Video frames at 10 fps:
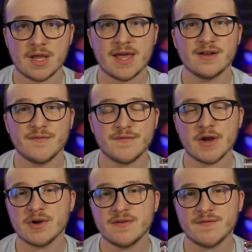and a
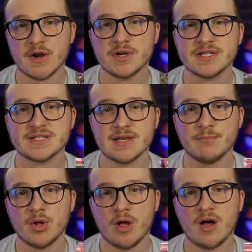very, very
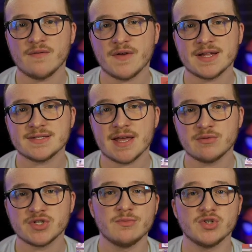simple offense that
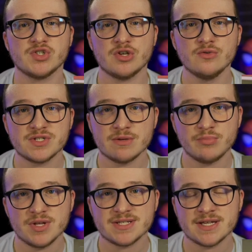was almost too
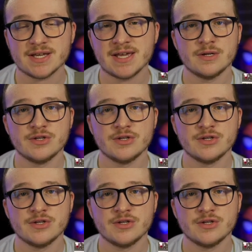simplistic,